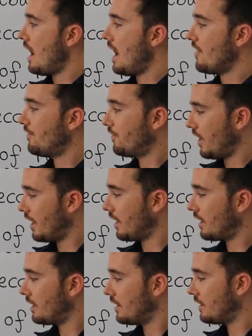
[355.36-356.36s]
I
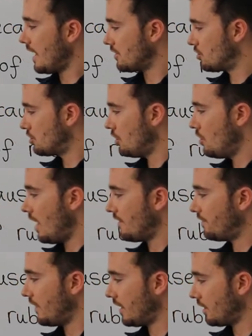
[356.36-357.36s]
think that's all. I
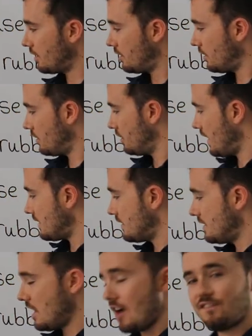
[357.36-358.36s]
think that's
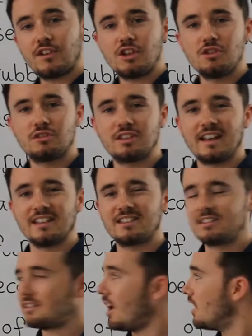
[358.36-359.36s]
enough for you to get
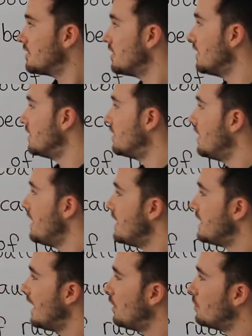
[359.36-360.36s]
started.
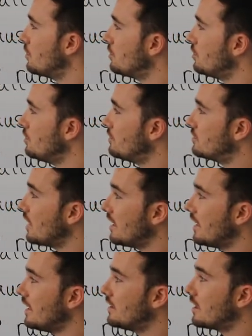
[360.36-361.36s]
Now, you've
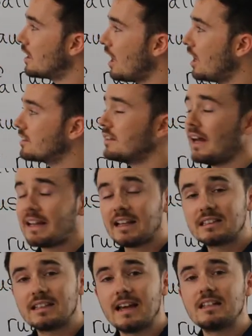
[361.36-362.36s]
done it in the class, like I
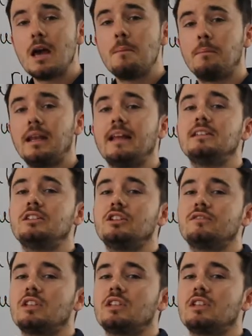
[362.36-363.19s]
said, plenty of